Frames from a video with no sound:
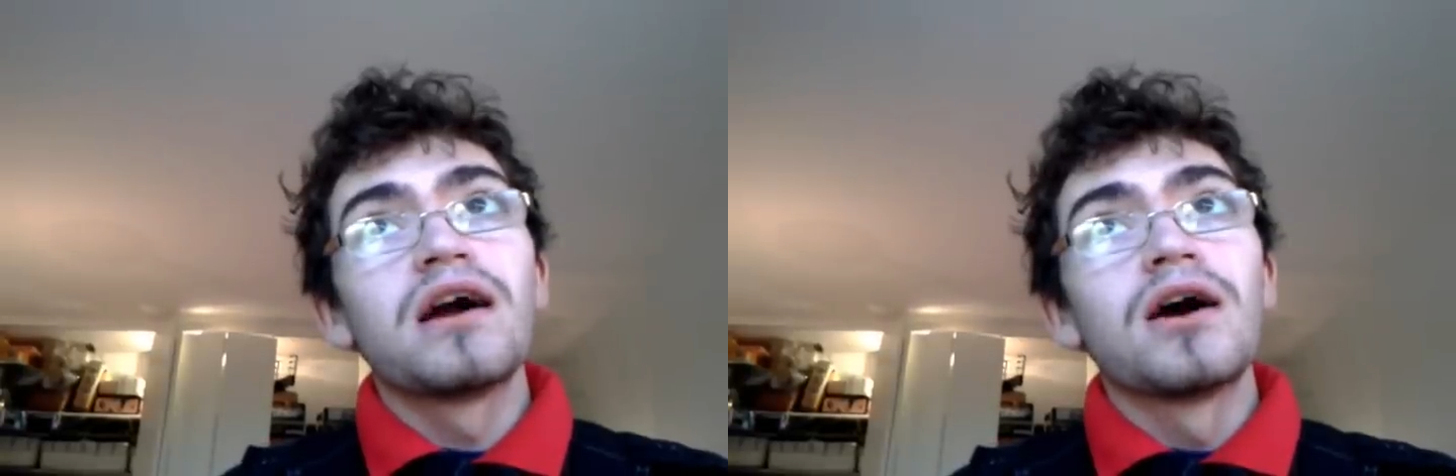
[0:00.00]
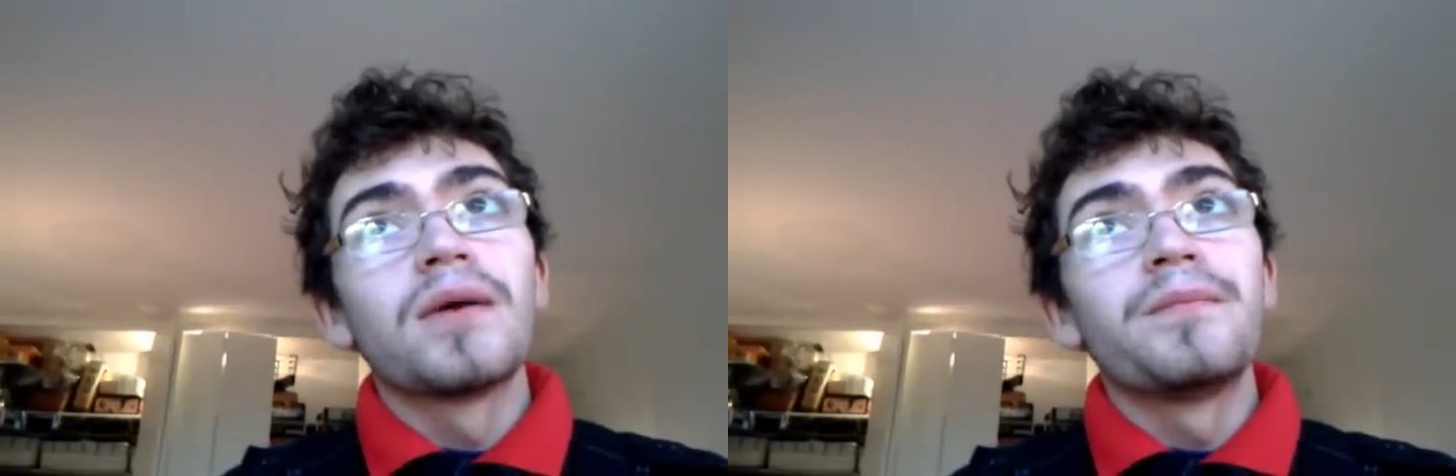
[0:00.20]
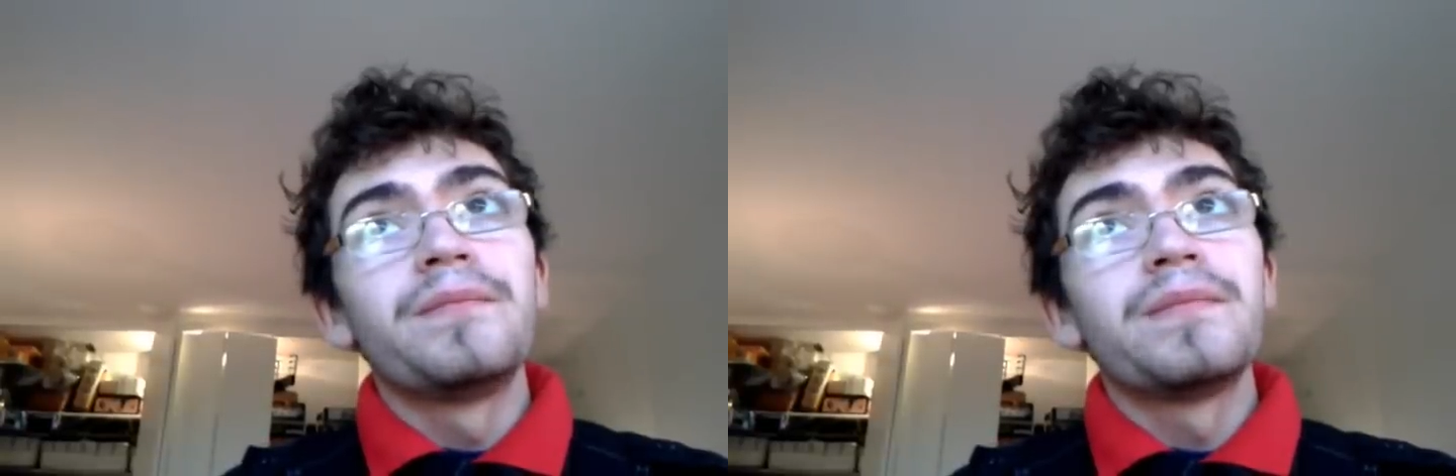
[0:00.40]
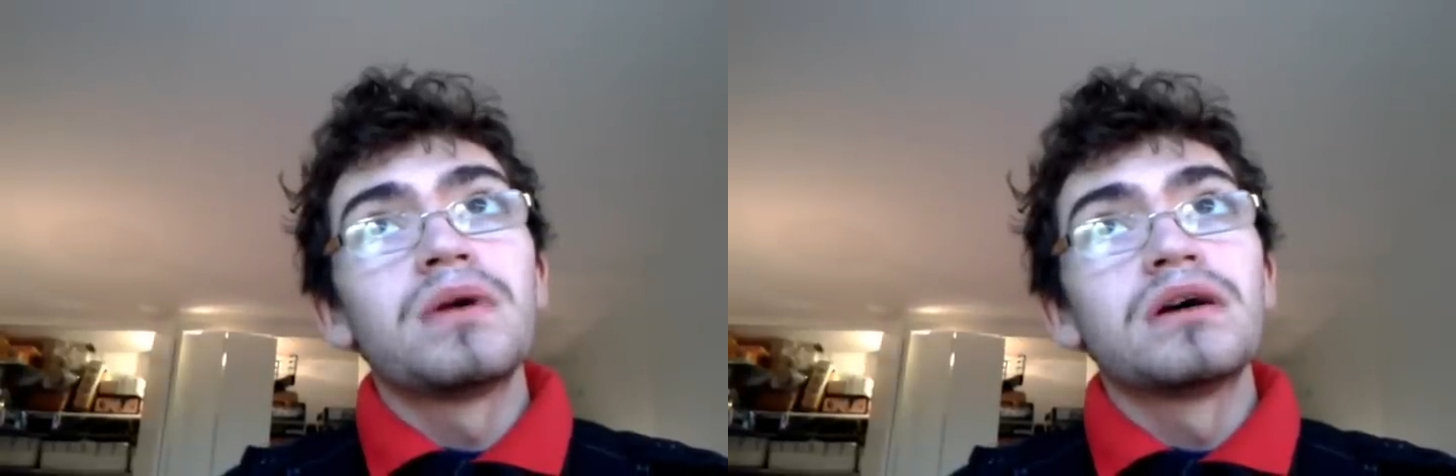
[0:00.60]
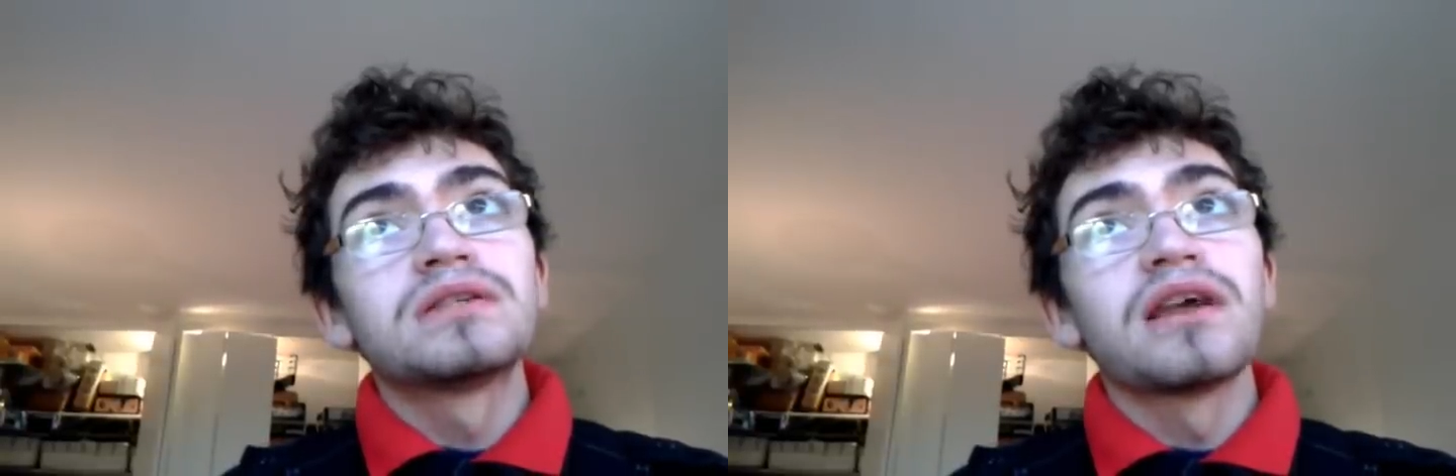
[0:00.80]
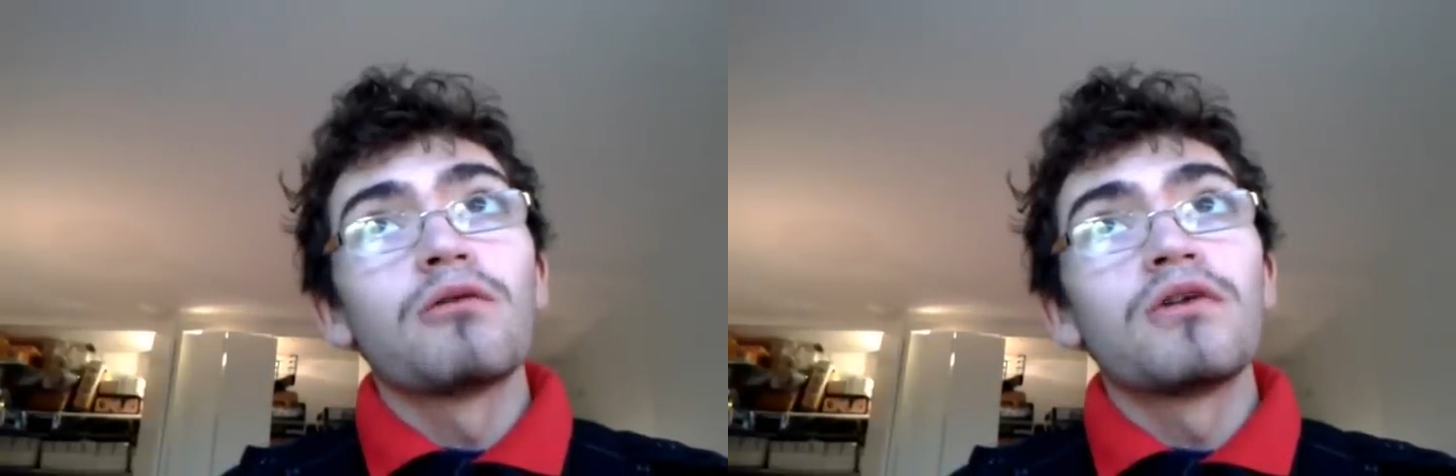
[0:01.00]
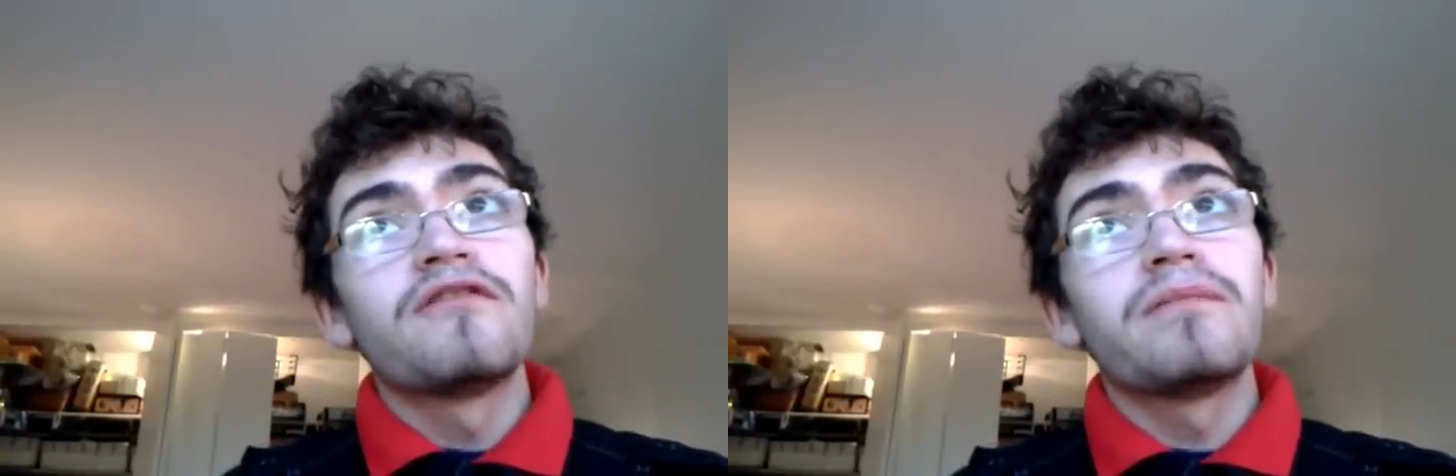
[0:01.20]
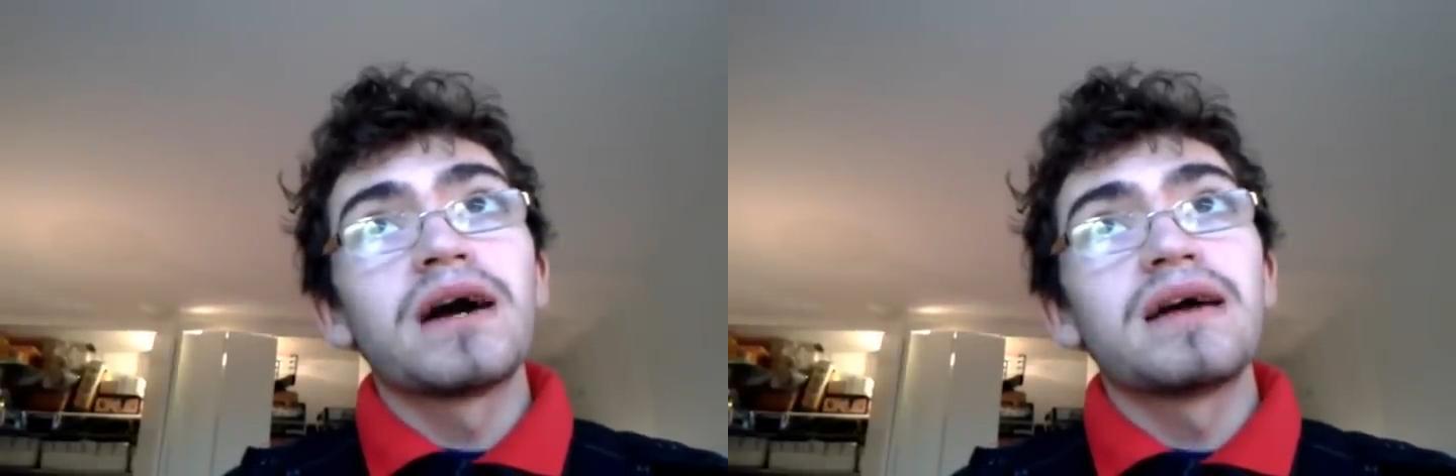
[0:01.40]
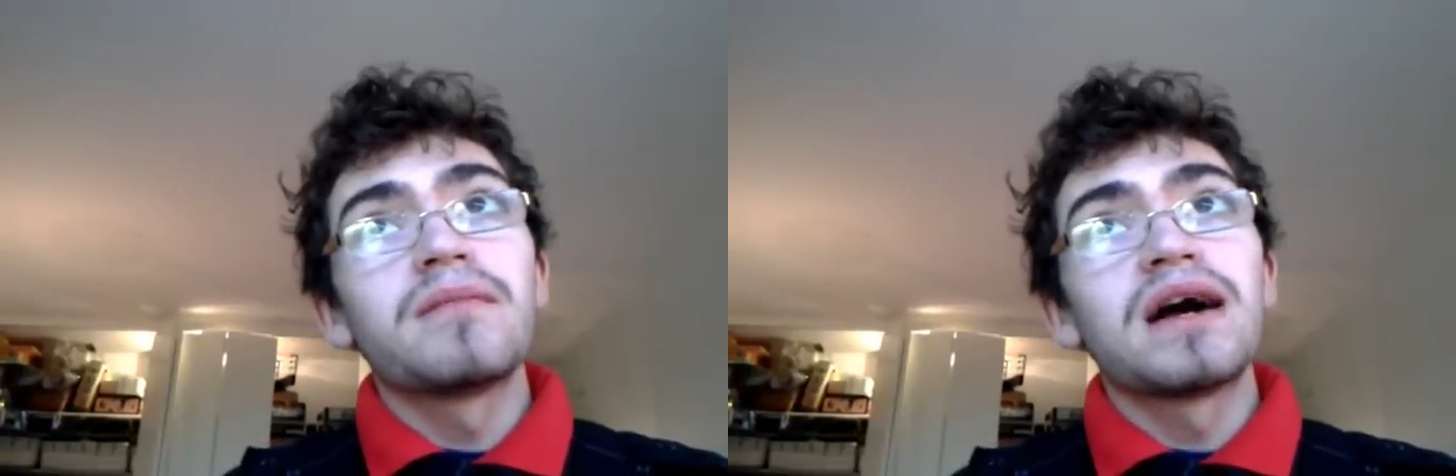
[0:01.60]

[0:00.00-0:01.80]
dealt with by